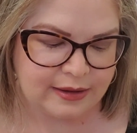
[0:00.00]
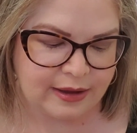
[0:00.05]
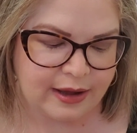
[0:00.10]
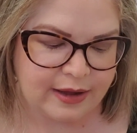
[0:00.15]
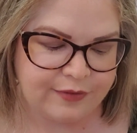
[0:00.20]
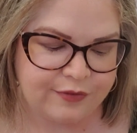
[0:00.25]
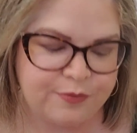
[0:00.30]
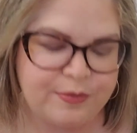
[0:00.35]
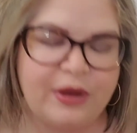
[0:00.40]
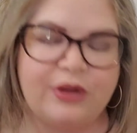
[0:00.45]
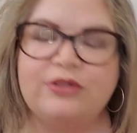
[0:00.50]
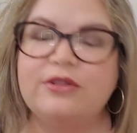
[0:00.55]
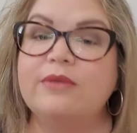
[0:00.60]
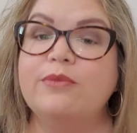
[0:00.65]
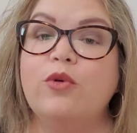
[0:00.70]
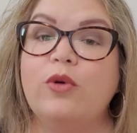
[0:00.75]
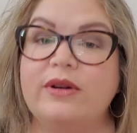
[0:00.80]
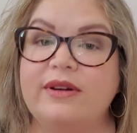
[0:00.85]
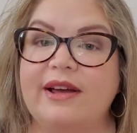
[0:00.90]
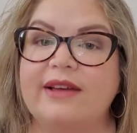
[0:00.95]
I've melted
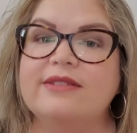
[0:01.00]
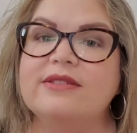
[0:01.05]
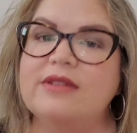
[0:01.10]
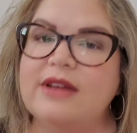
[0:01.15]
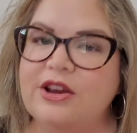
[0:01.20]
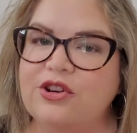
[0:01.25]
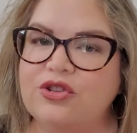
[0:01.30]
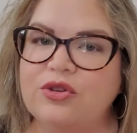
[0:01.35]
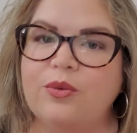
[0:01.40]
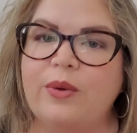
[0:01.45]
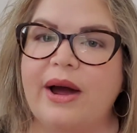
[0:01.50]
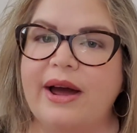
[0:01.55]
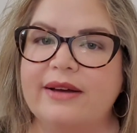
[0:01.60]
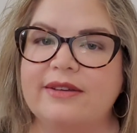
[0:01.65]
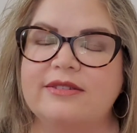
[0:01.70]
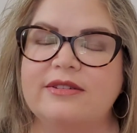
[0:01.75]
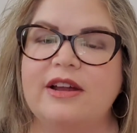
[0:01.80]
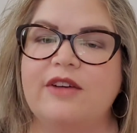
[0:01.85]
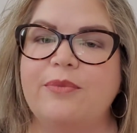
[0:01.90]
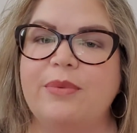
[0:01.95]
more destination
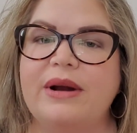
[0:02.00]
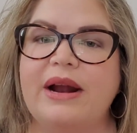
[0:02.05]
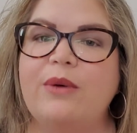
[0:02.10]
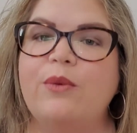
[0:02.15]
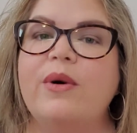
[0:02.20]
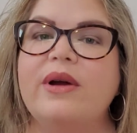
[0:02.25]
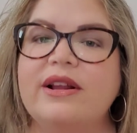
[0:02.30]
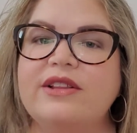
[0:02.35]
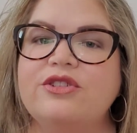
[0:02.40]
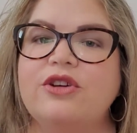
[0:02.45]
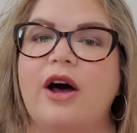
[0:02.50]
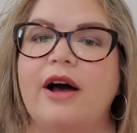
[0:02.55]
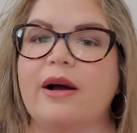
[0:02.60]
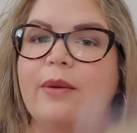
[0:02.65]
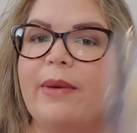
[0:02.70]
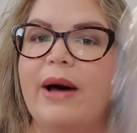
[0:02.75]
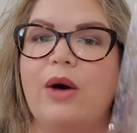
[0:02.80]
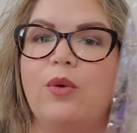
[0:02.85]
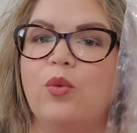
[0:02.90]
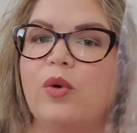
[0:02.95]
wax stuff, but I want to talk
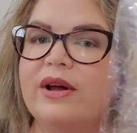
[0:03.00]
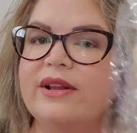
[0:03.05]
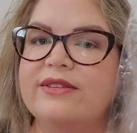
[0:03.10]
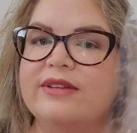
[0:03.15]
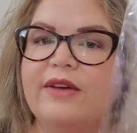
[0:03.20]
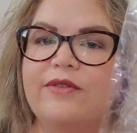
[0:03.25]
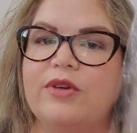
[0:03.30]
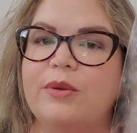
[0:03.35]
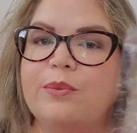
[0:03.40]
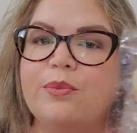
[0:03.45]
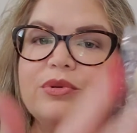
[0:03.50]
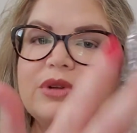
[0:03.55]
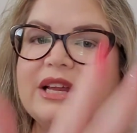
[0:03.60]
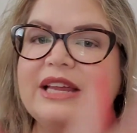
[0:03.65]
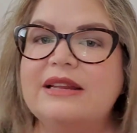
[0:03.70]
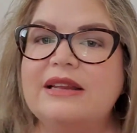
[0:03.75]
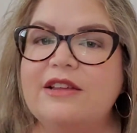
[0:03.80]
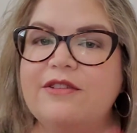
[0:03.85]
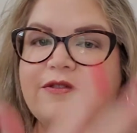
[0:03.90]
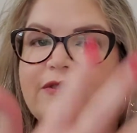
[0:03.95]
about ones I've
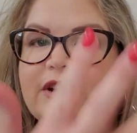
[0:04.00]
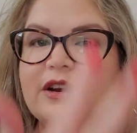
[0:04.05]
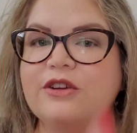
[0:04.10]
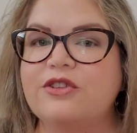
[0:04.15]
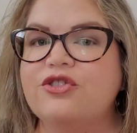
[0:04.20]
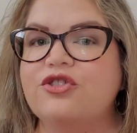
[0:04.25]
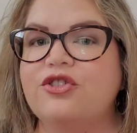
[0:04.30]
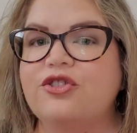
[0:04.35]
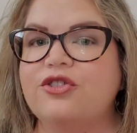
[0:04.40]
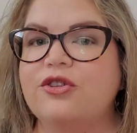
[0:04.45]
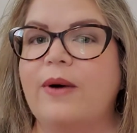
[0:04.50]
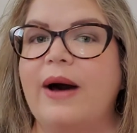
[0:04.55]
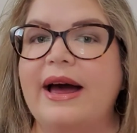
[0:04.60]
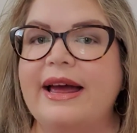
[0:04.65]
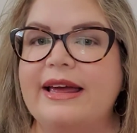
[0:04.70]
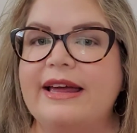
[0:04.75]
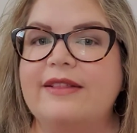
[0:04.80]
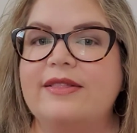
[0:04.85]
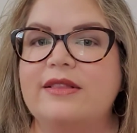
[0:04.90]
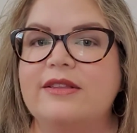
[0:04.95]
completely finished so
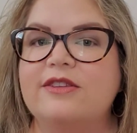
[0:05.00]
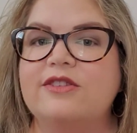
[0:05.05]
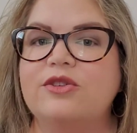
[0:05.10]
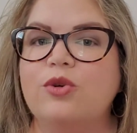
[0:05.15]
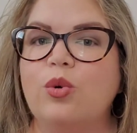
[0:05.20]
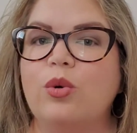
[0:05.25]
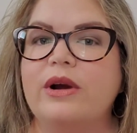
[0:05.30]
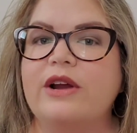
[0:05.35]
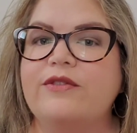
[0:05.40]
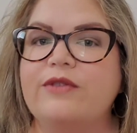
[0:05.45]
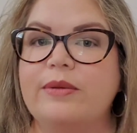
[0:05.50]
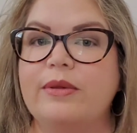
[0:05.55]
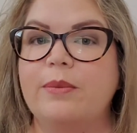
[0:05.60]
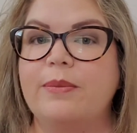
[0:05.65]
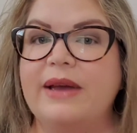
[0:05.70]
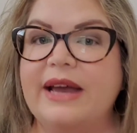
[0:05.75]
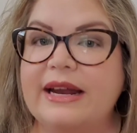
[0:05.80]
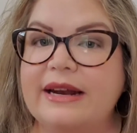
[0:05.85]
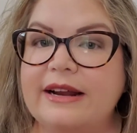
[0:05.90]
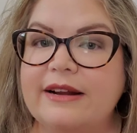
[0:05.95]
I get the story from the
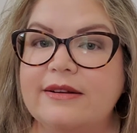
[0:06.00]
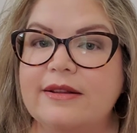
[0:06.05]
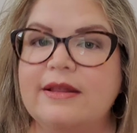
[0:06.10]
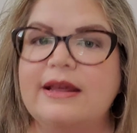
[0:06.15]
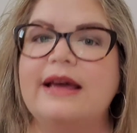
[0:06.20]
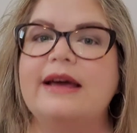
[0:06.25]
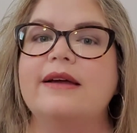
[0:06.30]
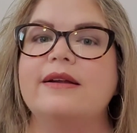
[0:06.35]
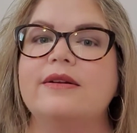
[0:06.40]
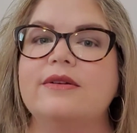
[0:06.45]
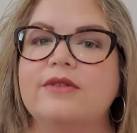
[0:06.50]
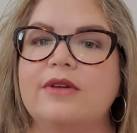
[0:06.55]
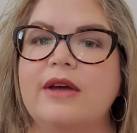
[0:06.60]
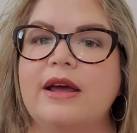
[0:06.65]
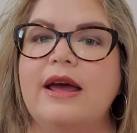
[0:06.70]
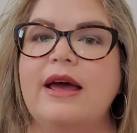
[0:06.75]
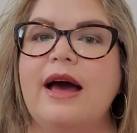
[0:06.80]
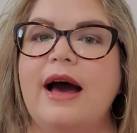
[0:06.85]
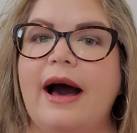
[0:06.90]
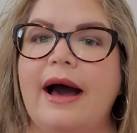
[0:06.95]
beginning to the end.
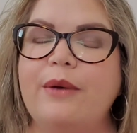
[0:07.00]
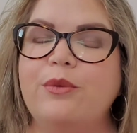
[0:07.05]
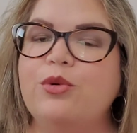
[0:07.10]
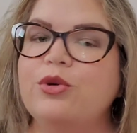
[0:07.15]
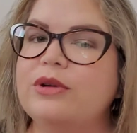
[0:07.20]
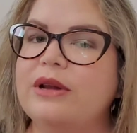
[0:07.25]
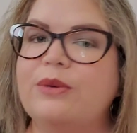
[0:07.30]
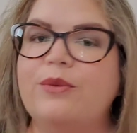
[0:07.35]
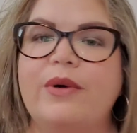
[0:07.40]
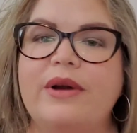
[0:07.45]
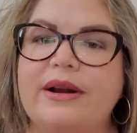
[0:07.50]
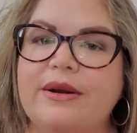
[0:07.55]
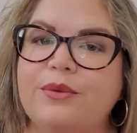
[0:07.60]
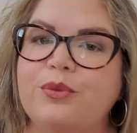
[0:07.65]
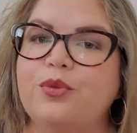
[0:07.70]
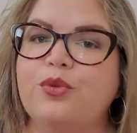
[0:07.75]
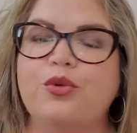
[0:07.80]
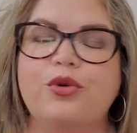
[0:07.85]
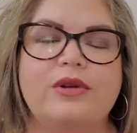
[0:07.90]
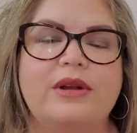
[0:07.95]
I really want to
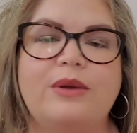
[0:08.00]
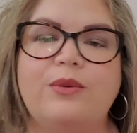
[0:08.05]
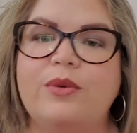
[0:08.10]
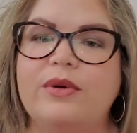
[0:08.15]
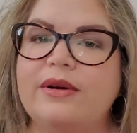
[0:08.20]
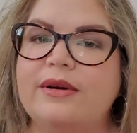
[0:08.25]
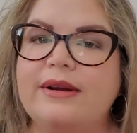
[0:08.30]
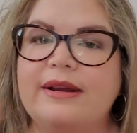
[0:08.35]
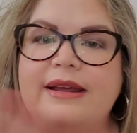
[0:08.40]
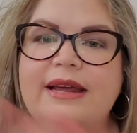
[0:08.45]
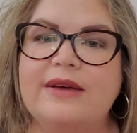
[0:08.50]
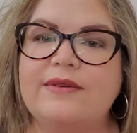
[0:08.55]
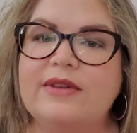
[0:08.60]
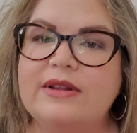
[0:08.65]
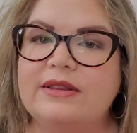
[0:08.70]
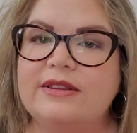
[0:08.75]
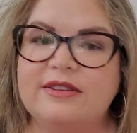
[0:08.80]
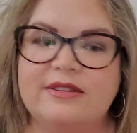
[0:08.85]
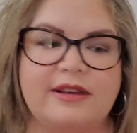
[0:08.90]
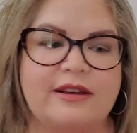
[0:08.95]
really want to give
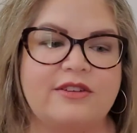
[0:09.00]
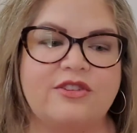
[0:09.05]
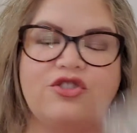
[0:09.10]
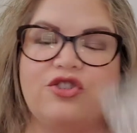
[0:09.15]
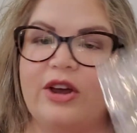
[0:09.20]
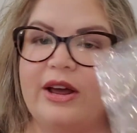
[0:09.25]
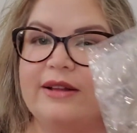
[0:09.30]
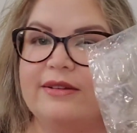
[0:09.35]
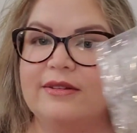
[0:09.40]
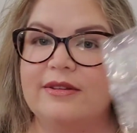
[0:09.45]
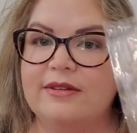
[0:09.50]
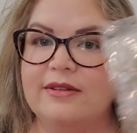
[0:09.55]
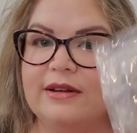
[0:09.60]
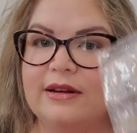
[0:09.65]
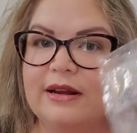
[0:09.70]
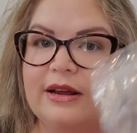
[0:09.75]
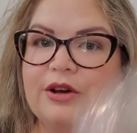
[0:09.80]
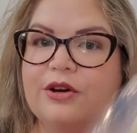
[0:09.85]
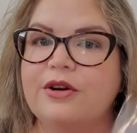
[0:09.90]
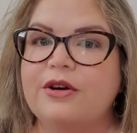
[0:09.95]
it the six chances
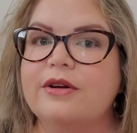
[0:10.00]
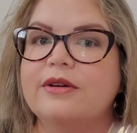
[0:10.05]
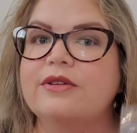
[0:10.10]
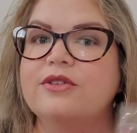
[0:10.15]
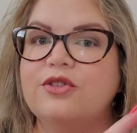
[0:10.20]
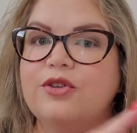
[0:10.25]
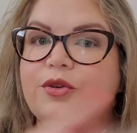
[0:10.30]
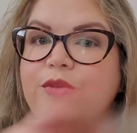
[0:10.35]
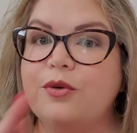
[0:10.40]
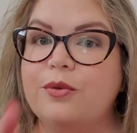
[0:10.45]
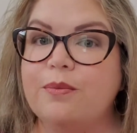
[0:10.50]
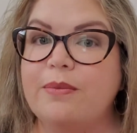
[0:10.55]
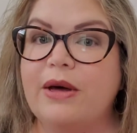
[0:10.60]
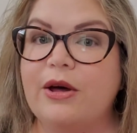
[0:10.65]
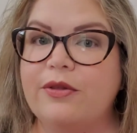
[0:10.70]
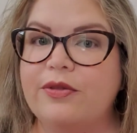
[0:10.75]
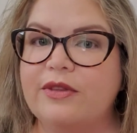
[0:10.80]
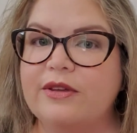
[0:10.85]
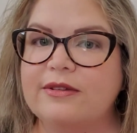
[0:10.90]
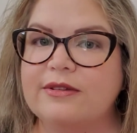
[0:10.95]
in here to
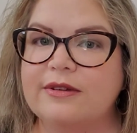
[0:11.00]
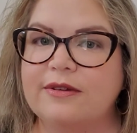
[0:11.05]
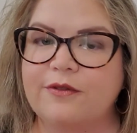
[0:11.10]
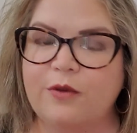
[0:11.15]
melt this